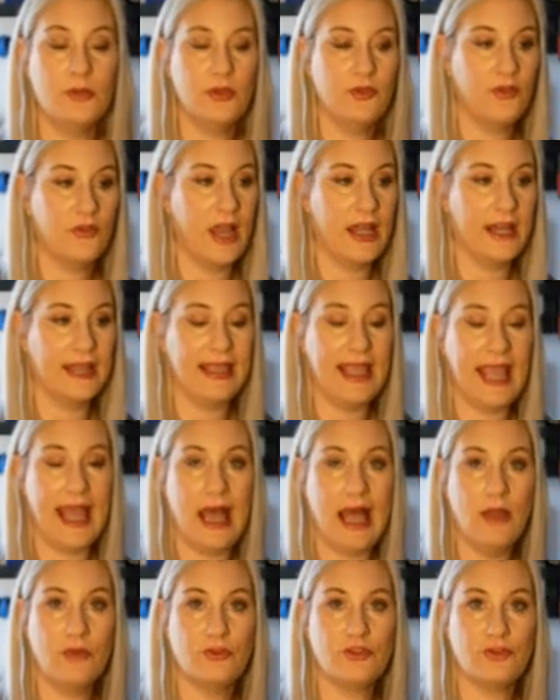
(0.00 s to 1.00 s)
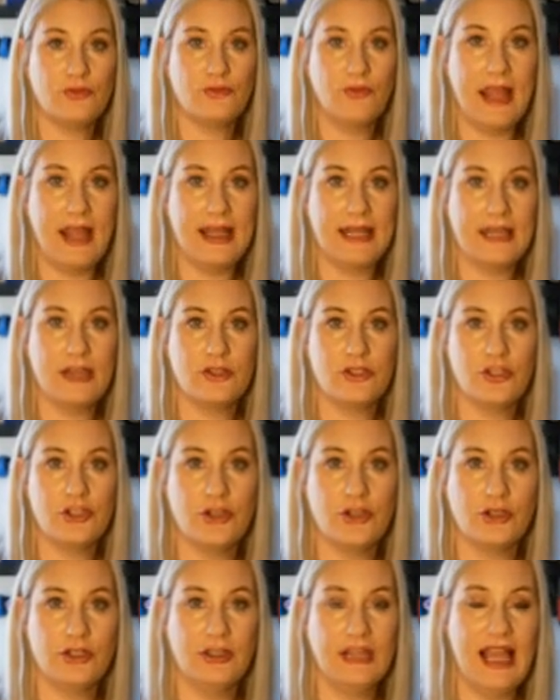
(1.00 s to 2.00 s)
You've got a couch right here to
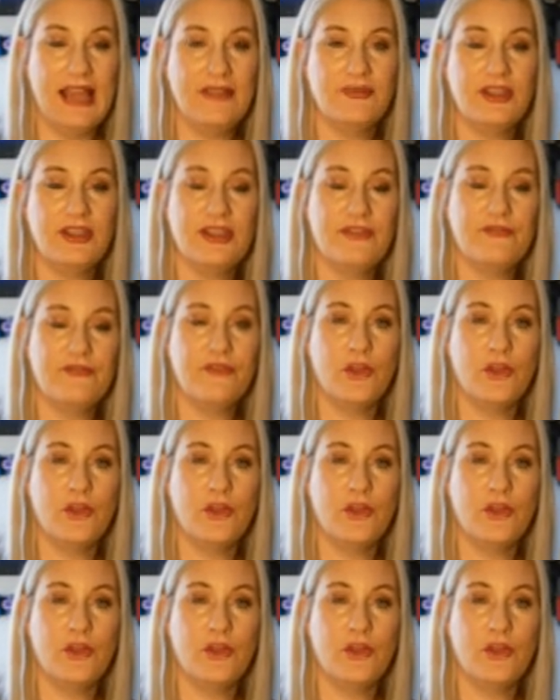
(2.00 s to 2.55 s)
your left that